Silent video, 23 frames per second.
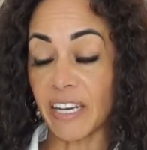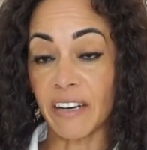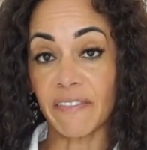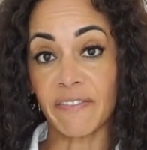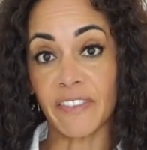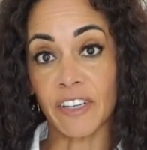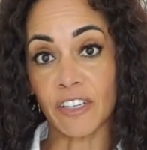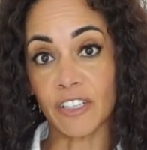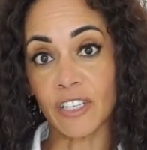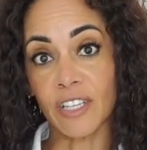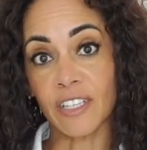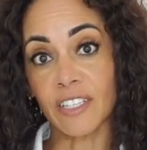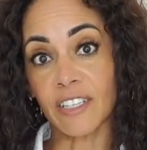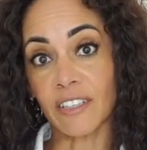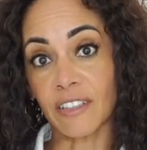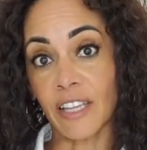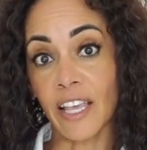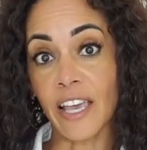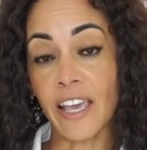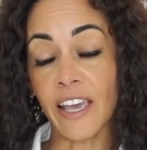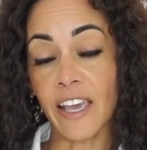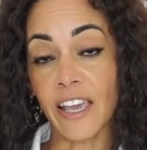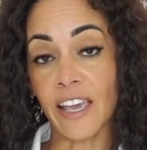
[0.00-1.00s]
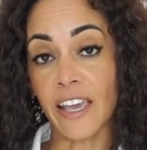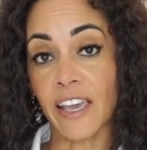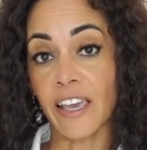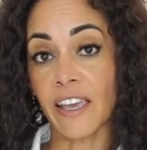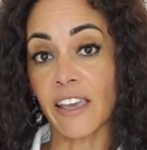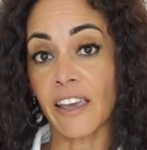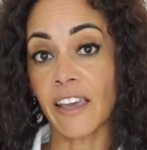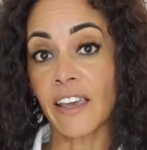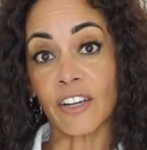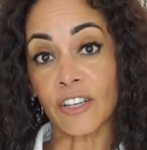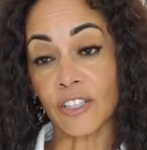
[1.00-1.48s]
then if there's a
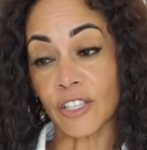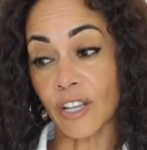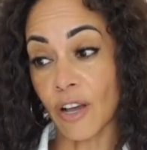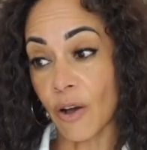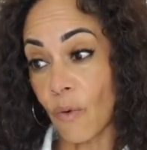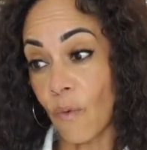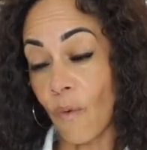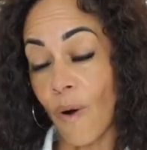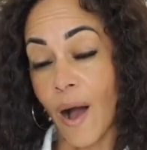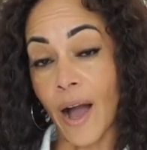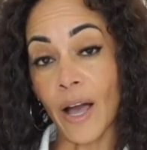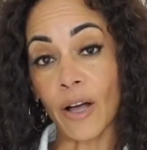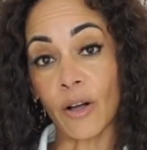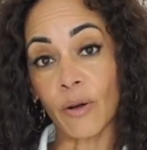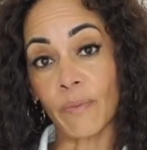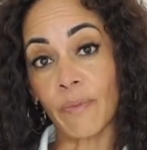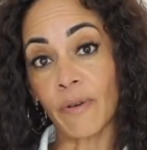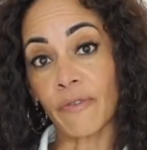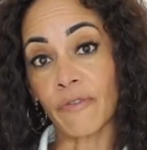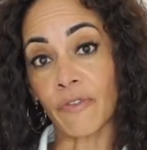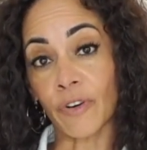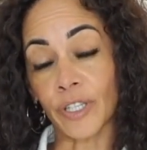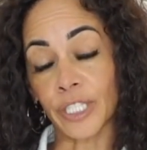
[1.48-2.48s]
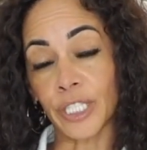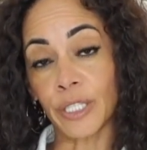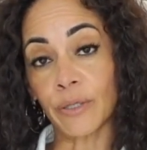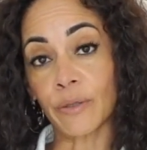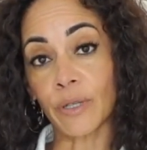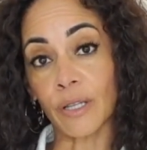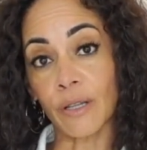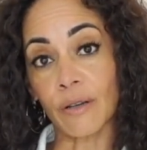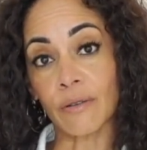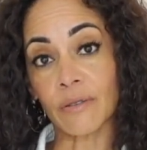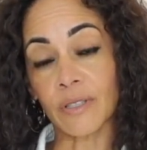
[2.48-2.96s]
delay, there's a while before you
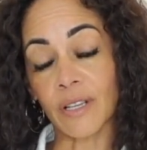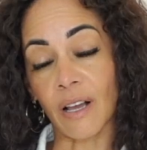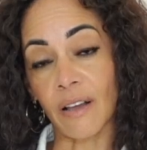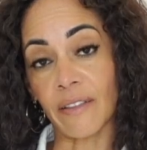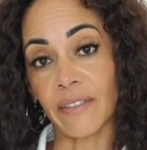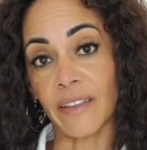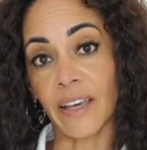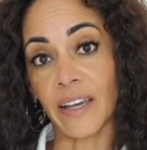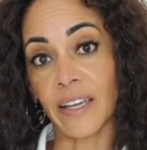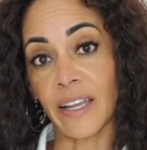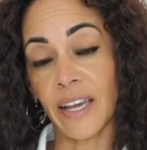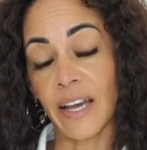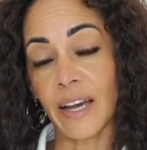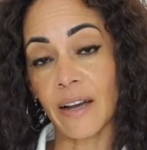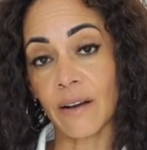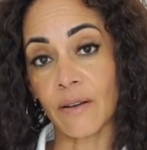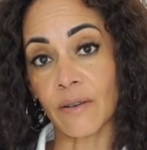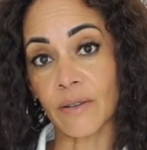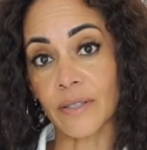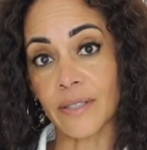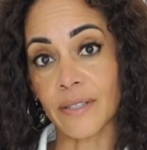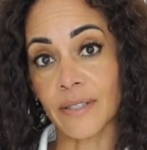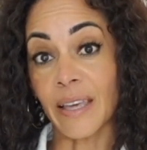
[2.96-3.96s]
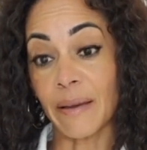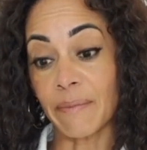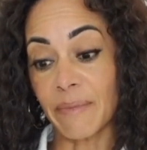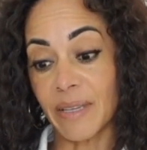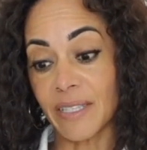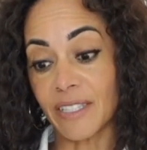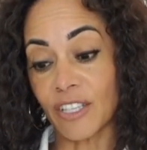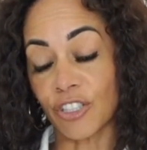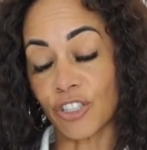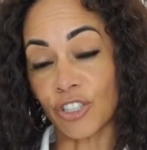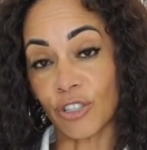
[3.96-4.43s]
close on that house. That
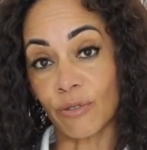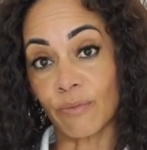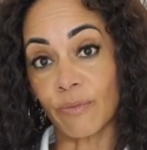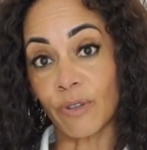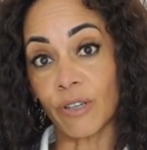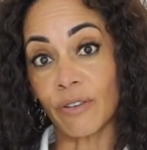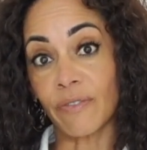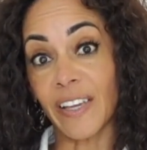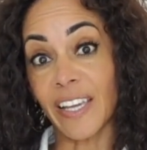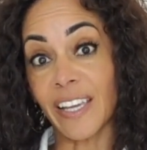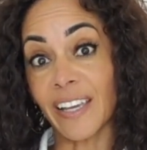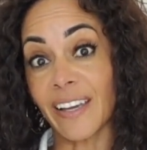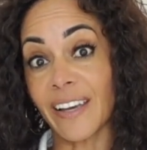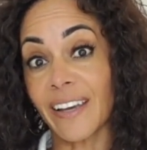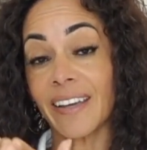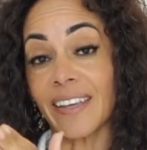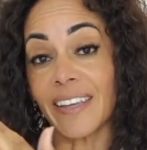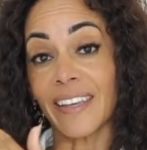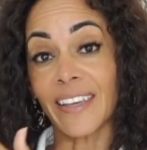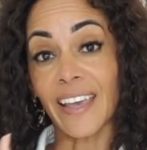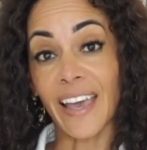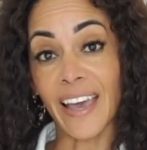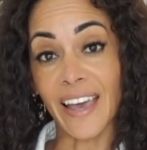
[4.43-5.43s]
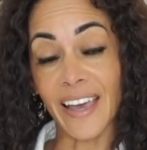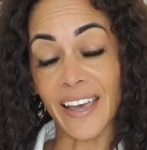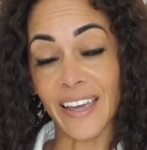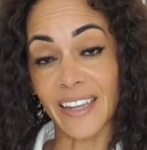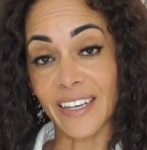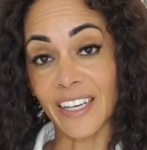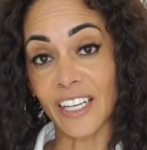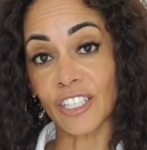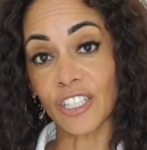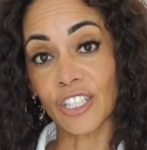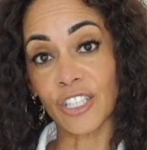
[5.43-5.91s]
means that you're moving
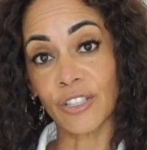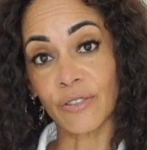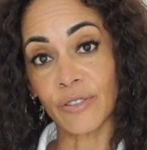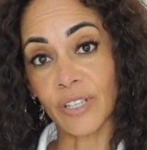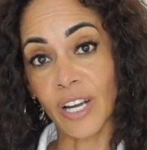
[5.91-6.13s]
again 2